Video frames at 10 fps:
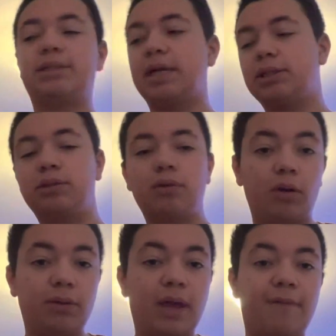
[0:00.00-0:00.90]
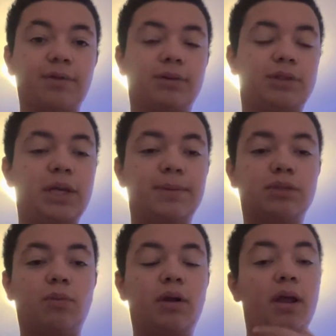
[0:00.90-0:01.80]
That's all you get for the
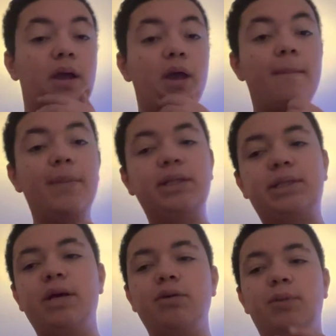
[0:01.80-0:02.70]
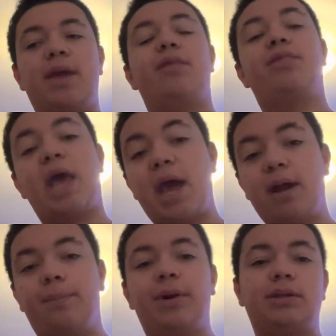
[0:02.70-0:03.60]
cheapest one. Mid-tier, you get
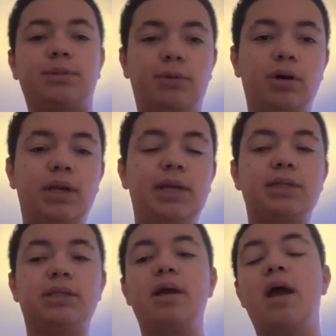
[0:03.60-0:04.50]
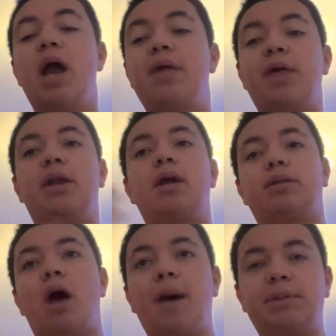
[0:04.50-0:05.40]
that, but some goodies. And then
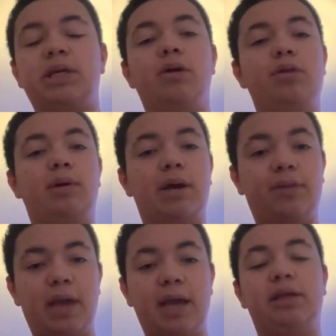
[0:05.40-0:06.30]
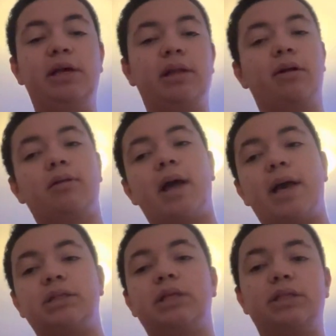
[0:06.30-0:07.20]
top tier, you get the anti-glare
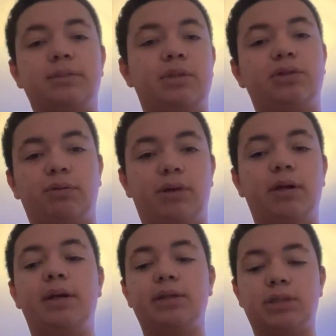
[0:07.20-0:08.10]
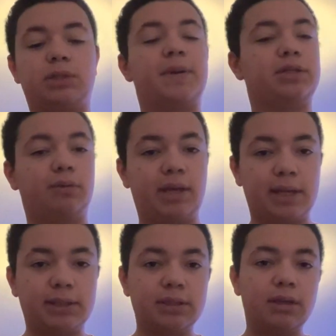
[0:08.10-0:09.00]
glass and some digital goodies, special
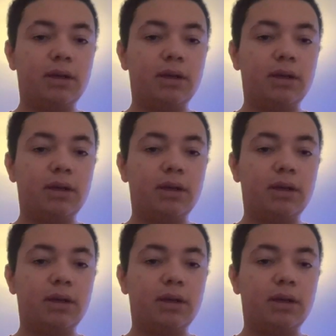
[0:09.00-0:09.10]
case.